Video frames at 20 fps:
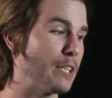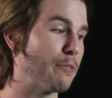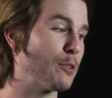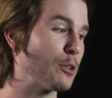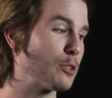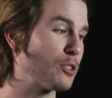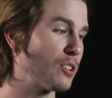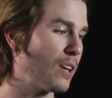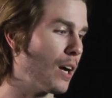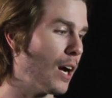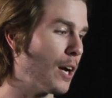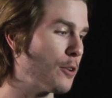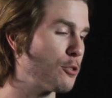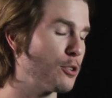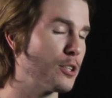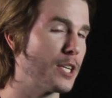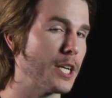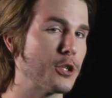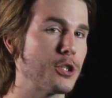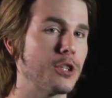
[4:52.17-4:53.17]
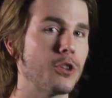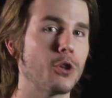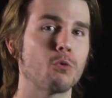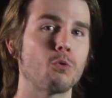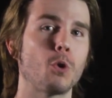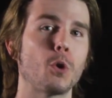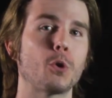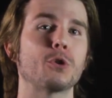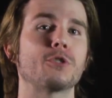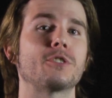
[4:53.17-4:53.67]
If there's a contradiction, the
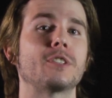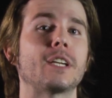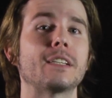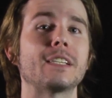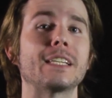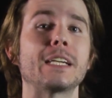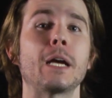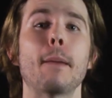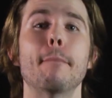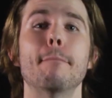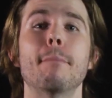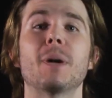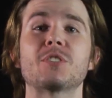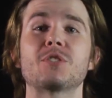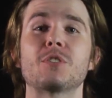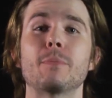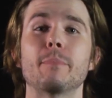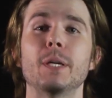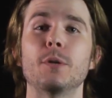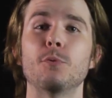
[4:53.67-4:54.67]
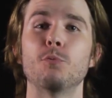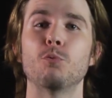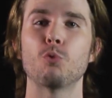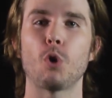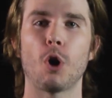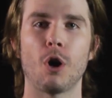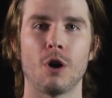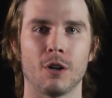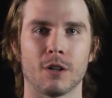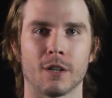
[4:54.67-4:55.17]
rotor setting must be
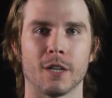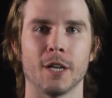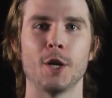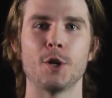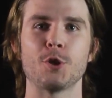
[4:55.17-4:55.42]
wrong,